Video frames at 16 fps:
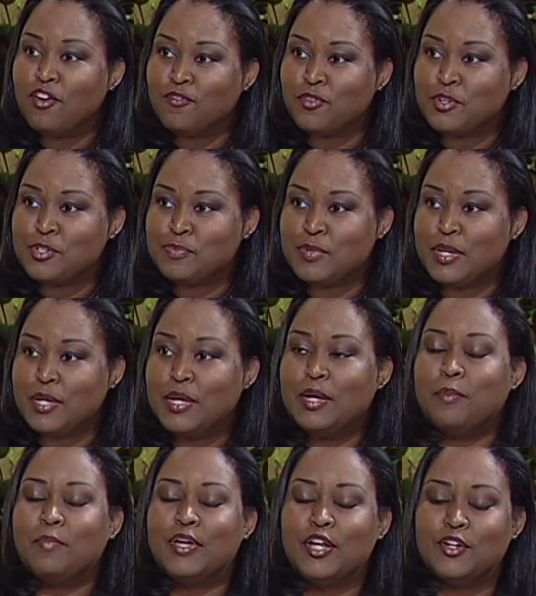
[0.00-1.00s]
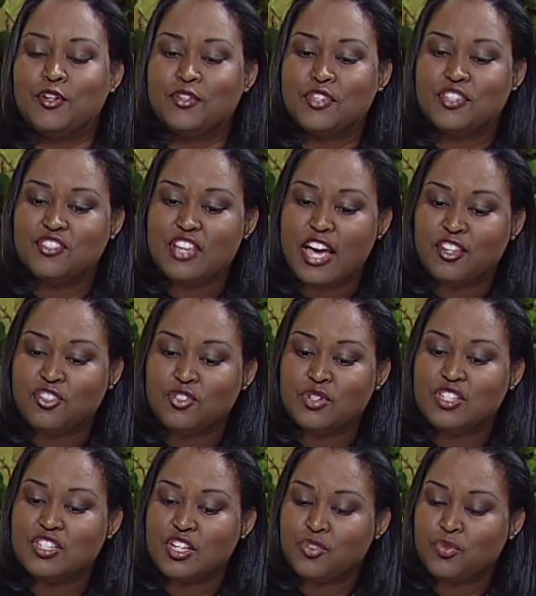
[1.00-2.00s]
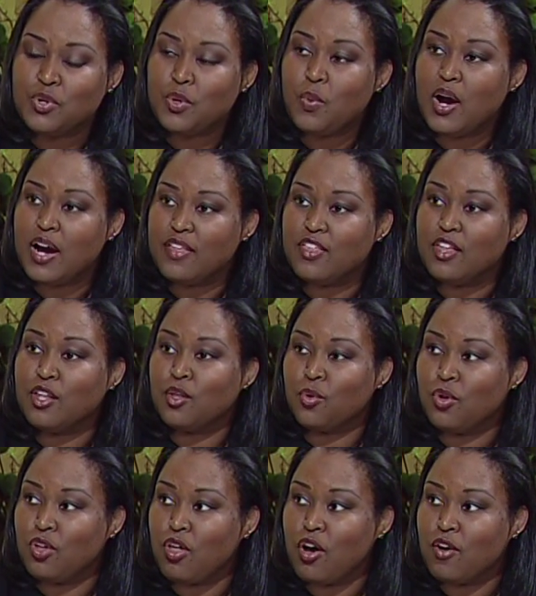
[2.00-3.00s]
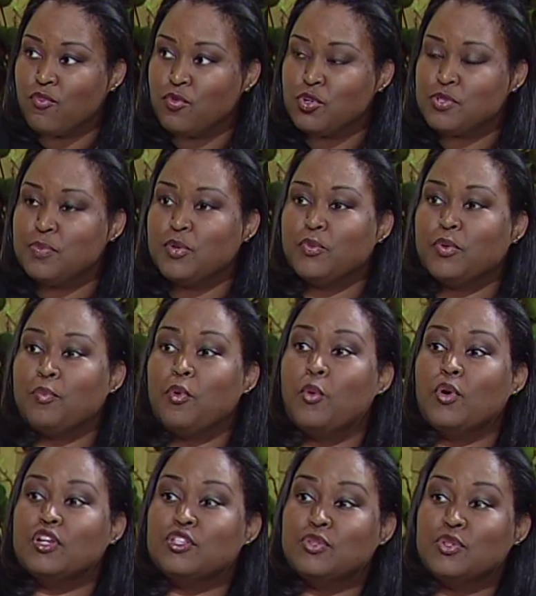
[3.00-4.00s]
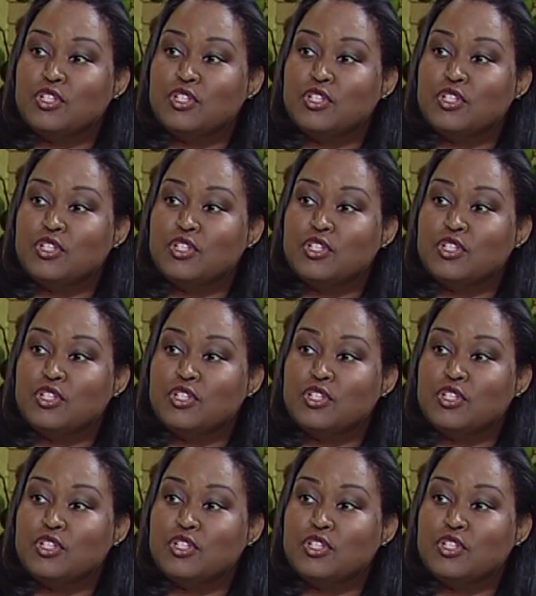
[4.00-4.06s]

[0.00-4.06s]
enforcement, but under the statute it does require that local law enforcement report to